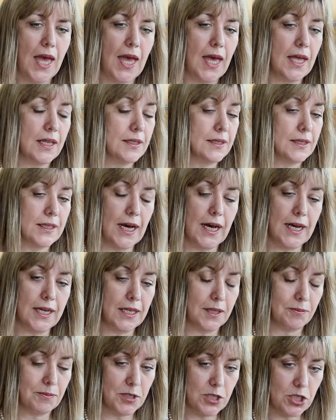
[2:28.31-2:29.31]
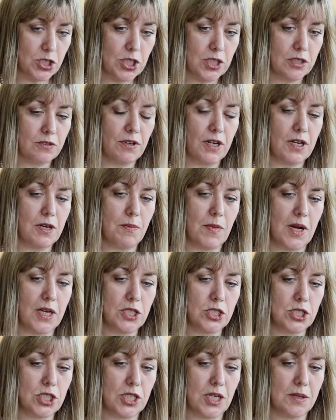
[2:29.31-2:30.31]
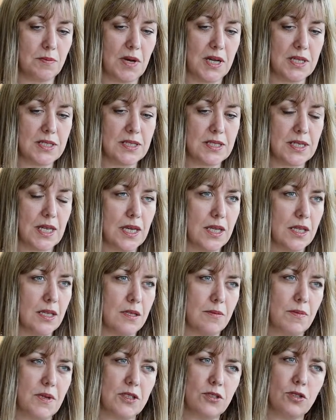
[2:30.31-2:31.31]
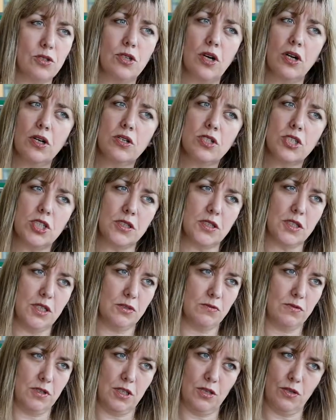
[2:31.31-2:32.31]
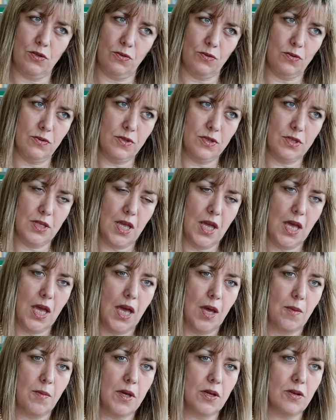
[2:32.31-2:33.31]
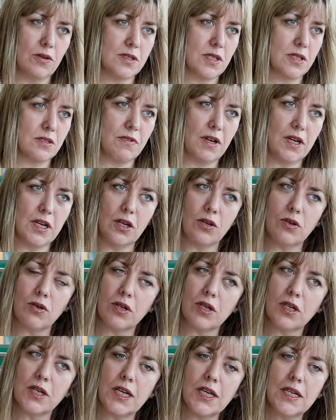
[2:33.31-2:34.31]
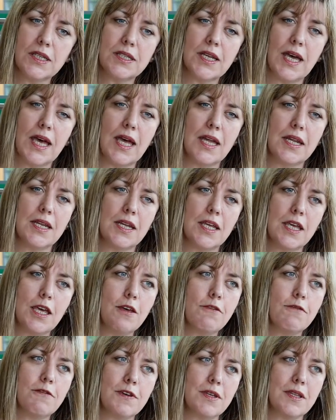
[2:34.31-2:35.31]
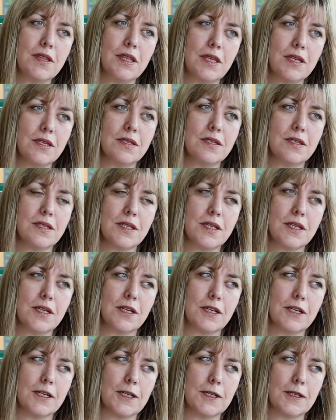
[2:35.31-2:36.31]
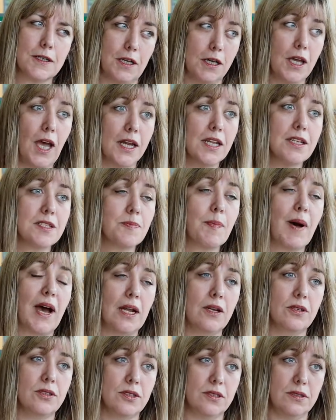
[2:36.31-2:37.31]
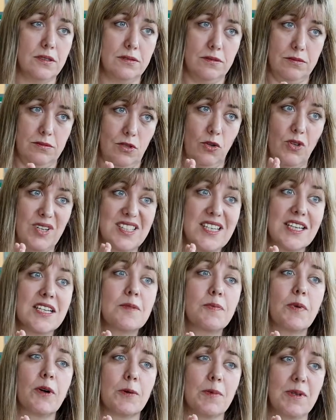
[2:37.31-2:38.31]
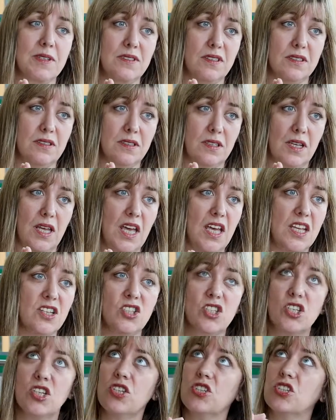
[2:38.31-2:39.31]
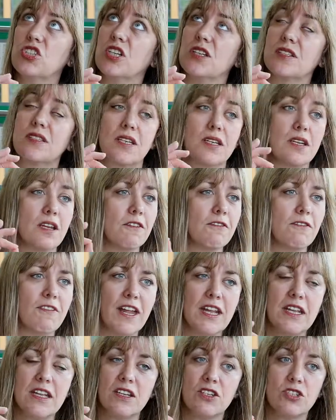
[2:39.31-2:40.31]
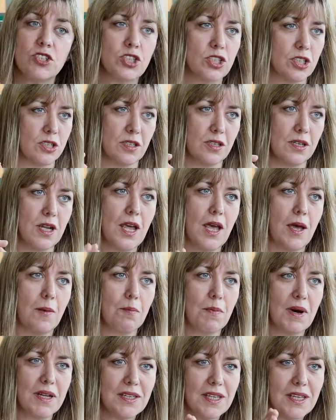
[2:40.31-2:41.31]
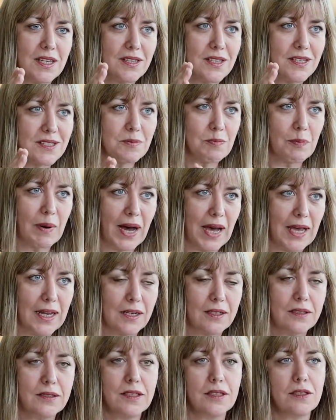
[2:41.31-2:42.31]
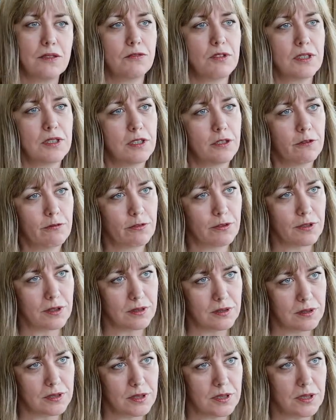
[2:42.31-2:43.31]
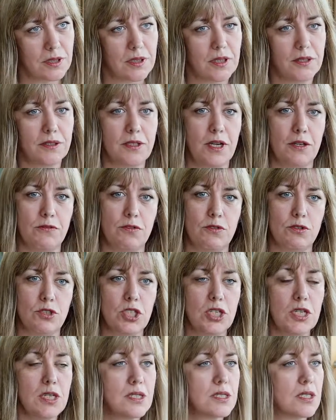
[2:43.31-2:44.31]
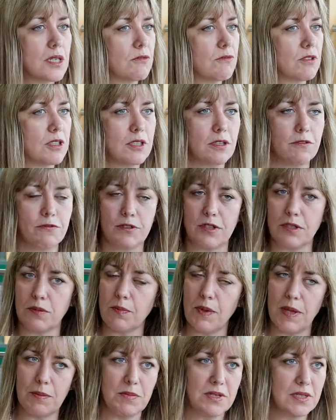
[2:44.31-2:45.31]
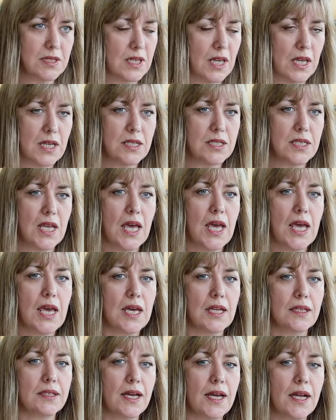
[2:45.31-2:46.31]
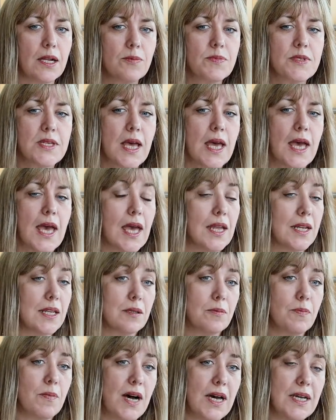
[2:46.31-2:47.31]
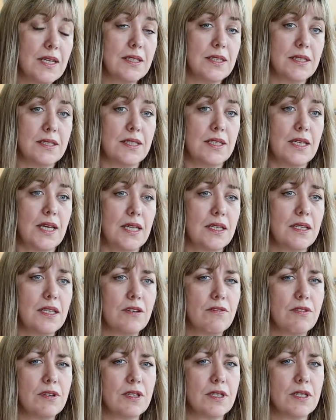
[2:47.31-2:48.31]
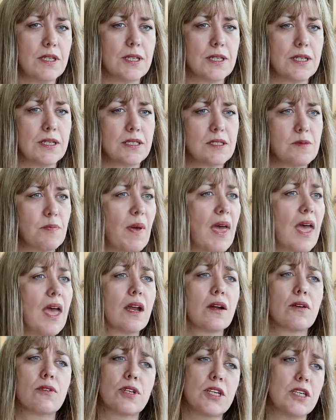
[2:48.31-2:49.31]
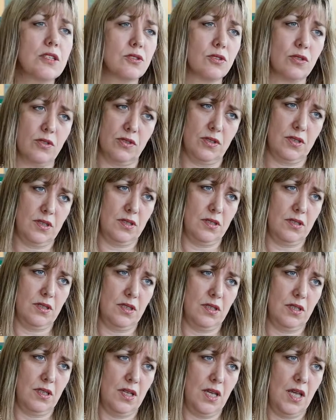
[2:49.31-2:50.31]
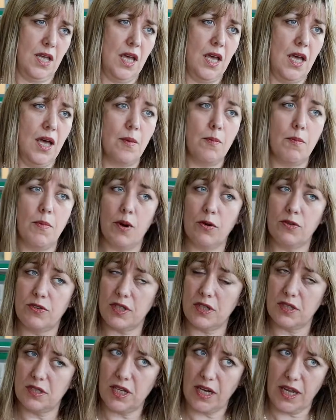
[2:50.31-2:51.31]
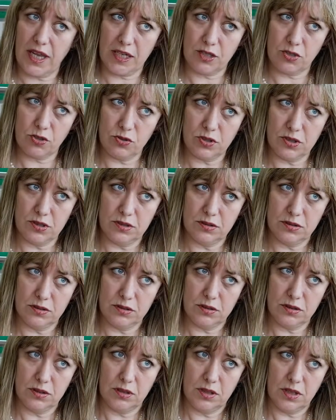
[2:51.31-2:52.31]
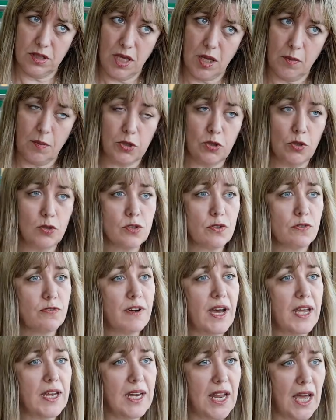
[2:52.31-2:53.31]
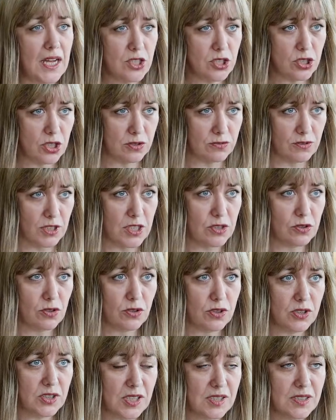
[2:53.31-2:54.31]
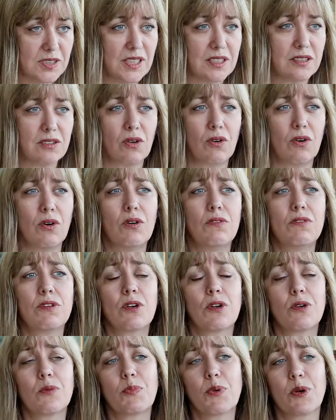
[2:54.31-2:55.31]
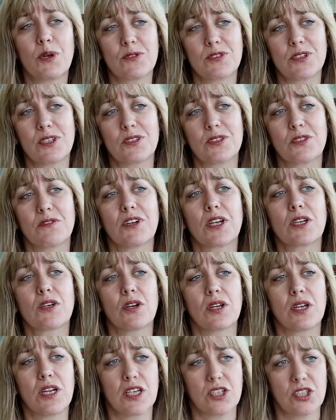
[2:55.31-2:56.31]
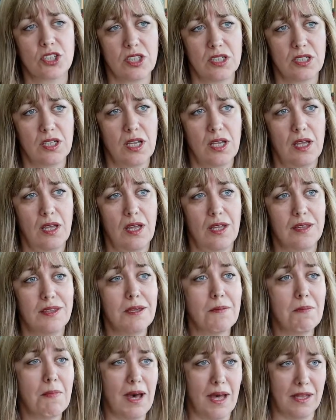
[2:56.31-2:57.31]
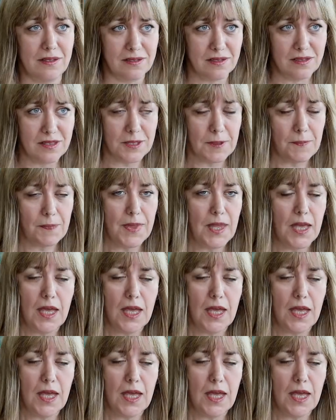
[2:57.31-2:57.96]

And uh, I appreciate very much, I must say, the methodology that we use because it's very concrete and if it is, uh, uh, and it's piloted, so it's experimented. It's not just an invention, but it is piloted with different uh, refugees and with different member states. It helps and it might, in the end, even uh, spare resources, both intellectual but also financial resources that overall process of recognition demands.